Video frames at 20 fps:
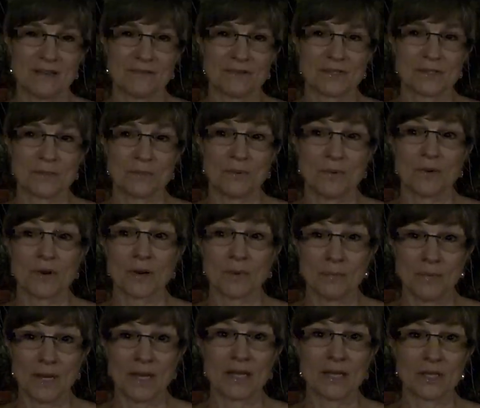love and support.
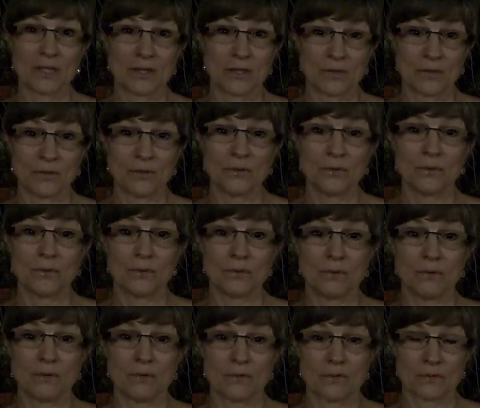But
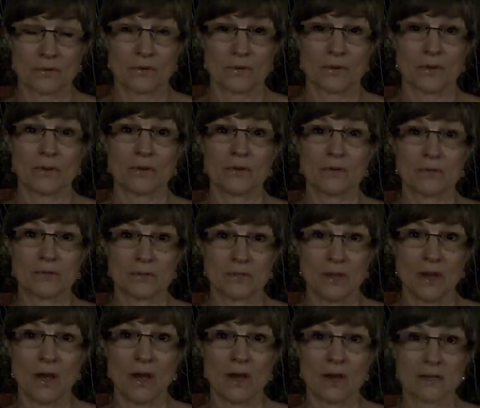you, through your
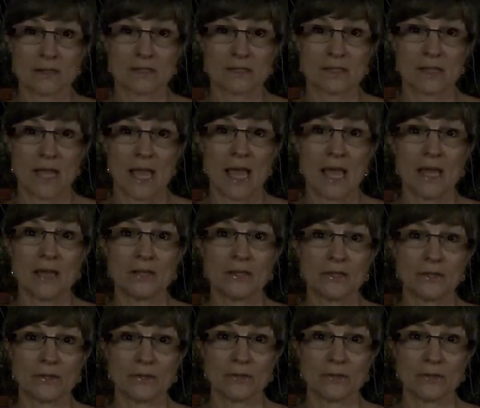talks and